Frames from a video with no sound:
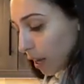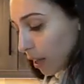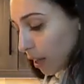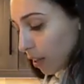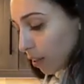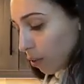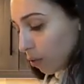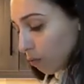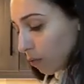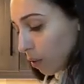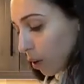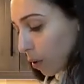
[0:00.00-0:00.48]

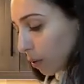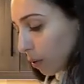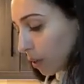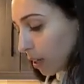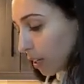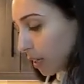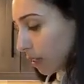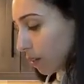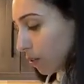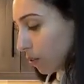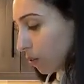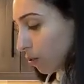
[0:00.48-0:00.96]
and throw
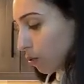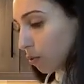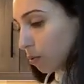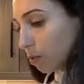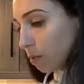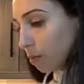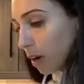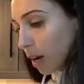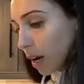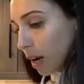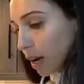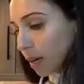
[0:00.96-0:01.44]
it into
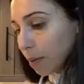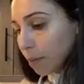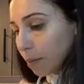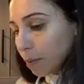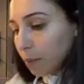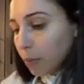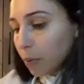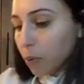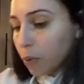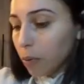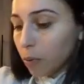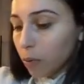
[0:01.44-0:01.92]
my
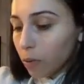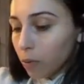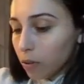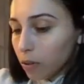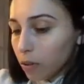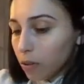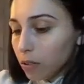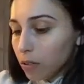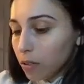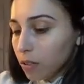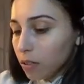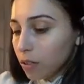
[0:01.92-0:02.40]

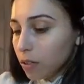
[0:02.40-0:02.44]
bowl.